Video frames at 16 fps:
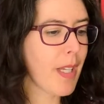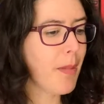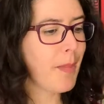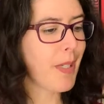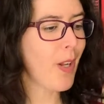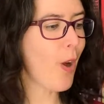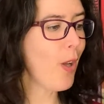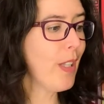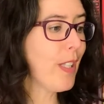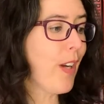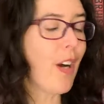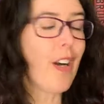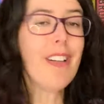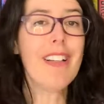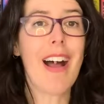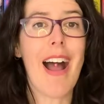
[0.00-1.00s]
But all in
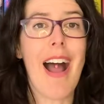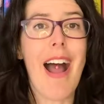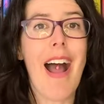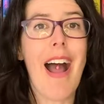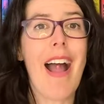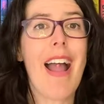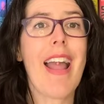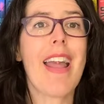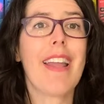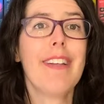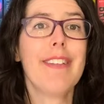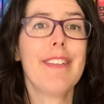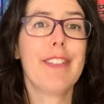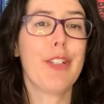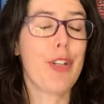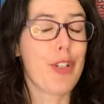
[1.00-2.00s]
all, I
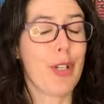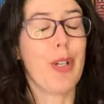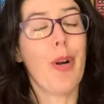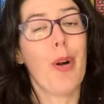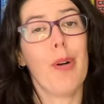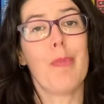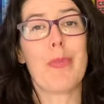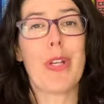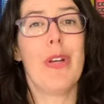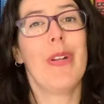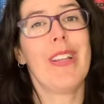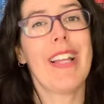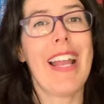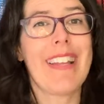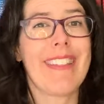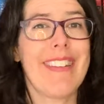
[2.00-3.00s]
sure hope you
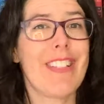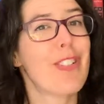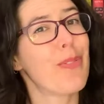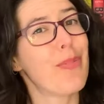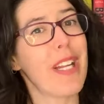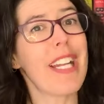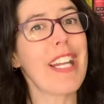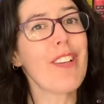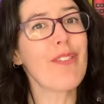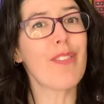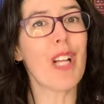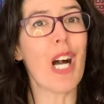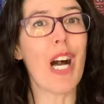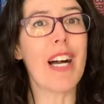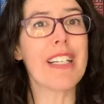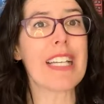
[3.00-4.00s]
like this reading
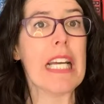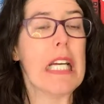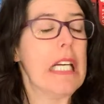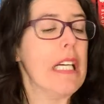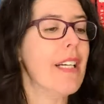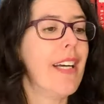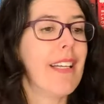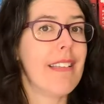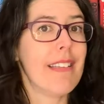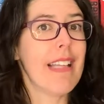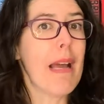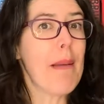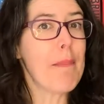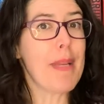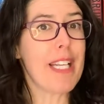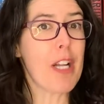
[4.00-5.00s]
vlog.
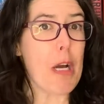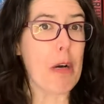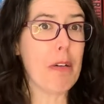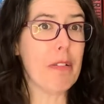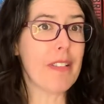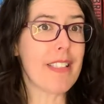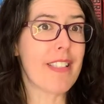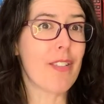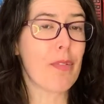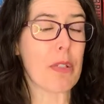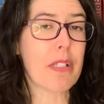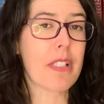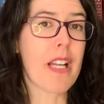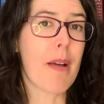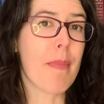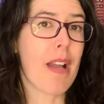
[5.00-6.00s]
Let me know. It's the
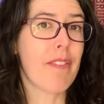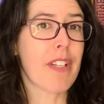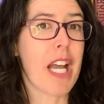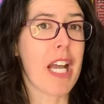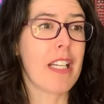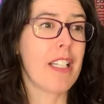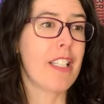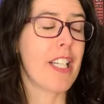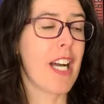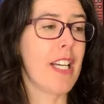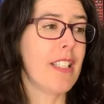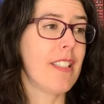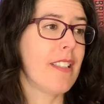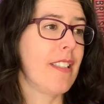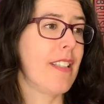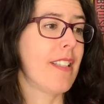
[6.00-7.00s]
first time I've kind of
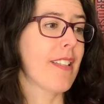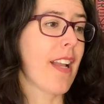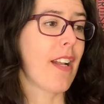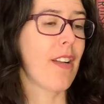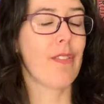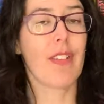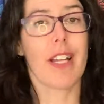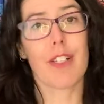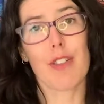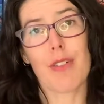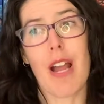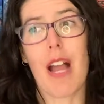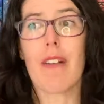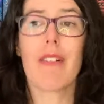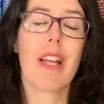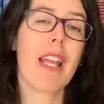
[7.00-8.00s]
done this kind of like
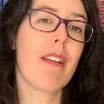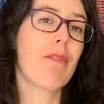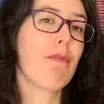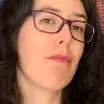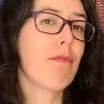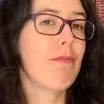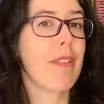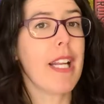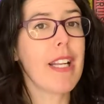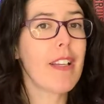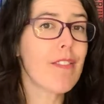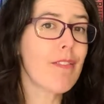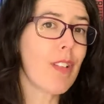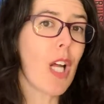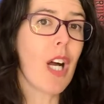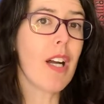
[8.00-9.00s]
traveling
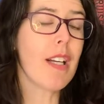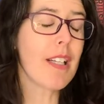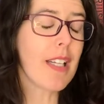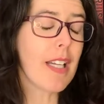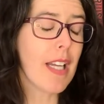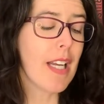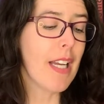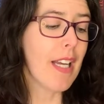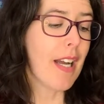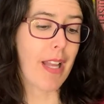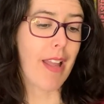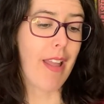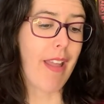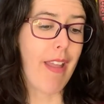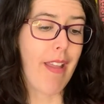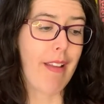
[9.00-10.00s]
reading vlog,
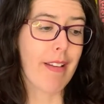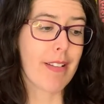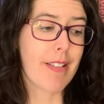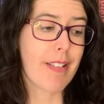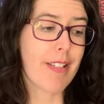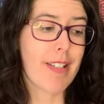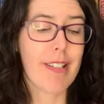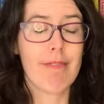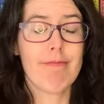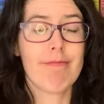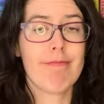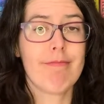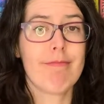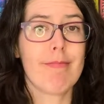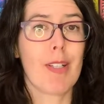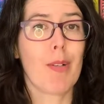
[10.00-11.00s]
and
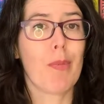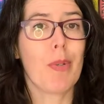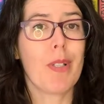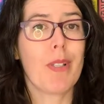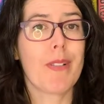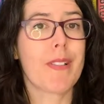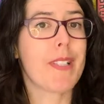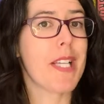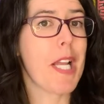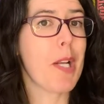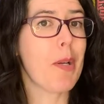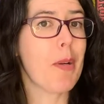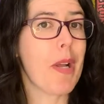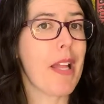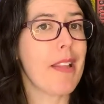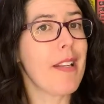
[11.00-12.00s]
we'll see you in